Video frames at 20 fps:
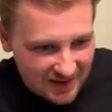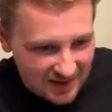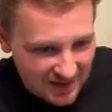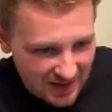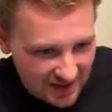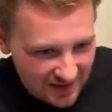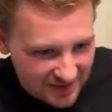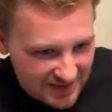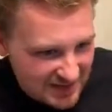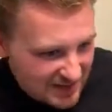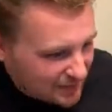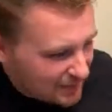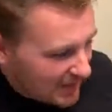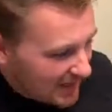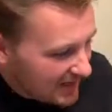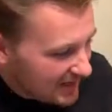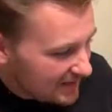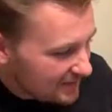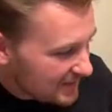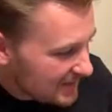
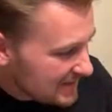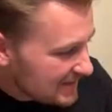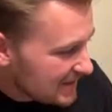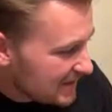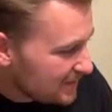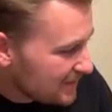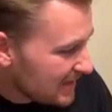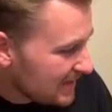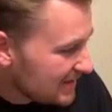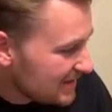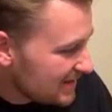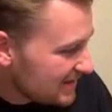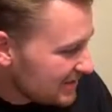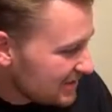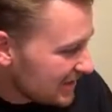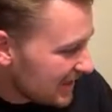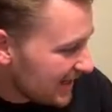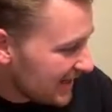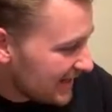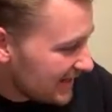spam that's coming into the
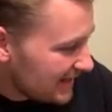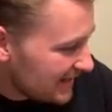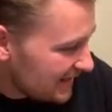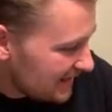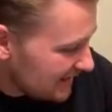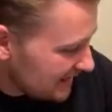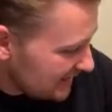chat.